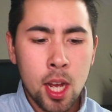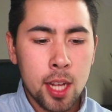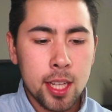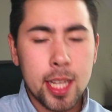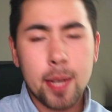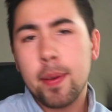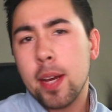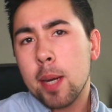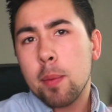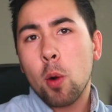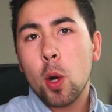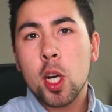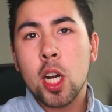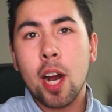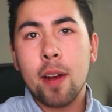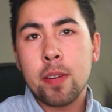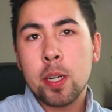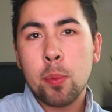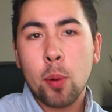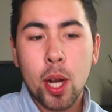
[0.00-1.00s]
They're getting more
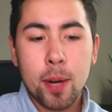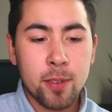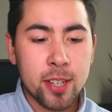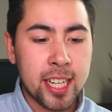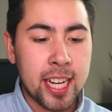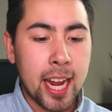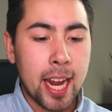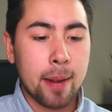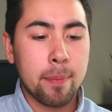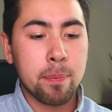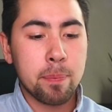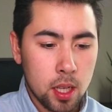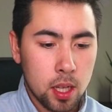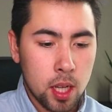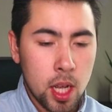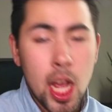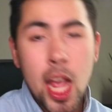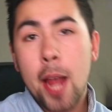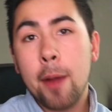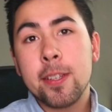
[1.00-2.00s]
comfortable every game.
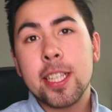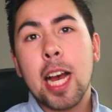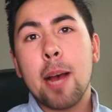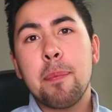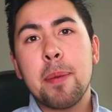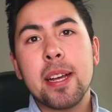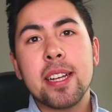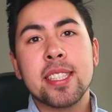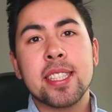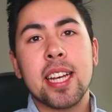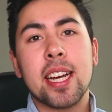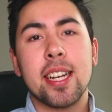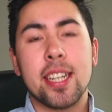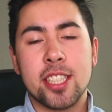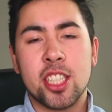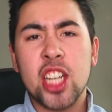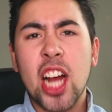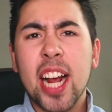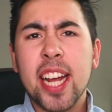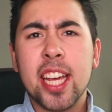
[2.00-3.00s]
And with that being said,
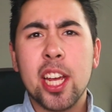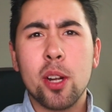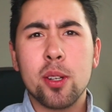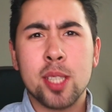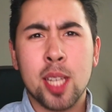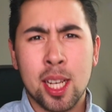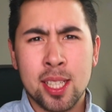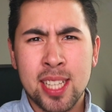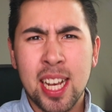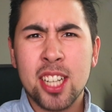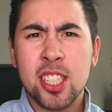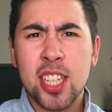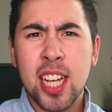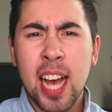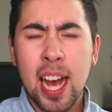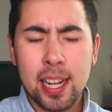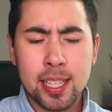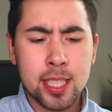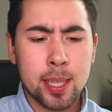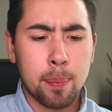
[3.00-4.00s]
Jack Hughes has actually
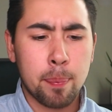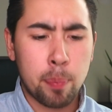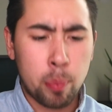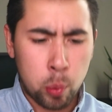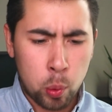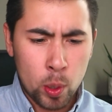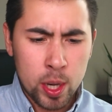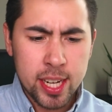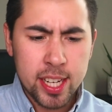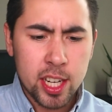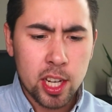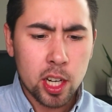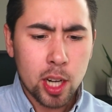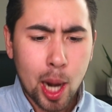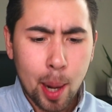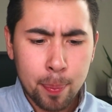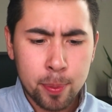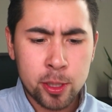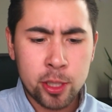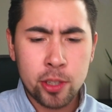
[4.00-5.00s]
had some pretty good
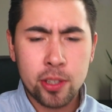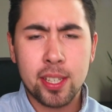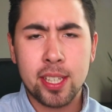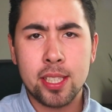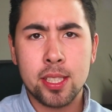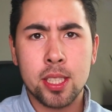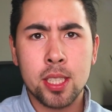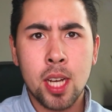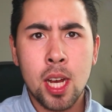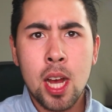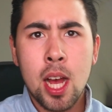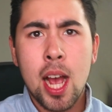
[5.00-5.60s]
opportunities,